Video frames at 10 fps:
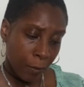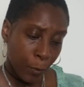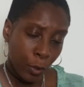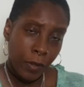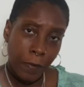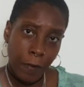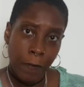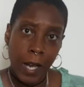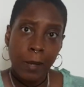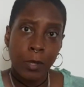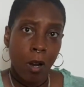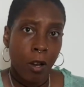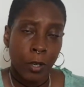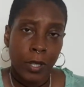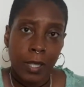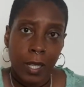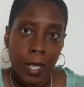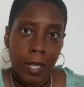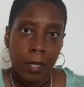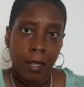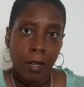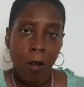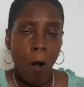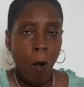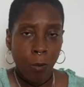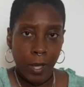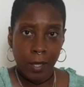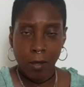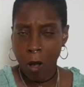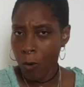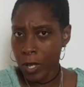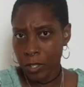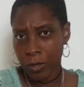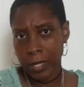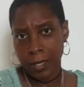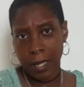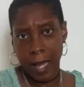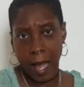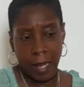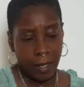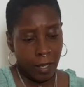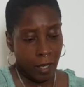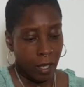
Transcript: Beautiful vibes are on your side. Always, always trust in that.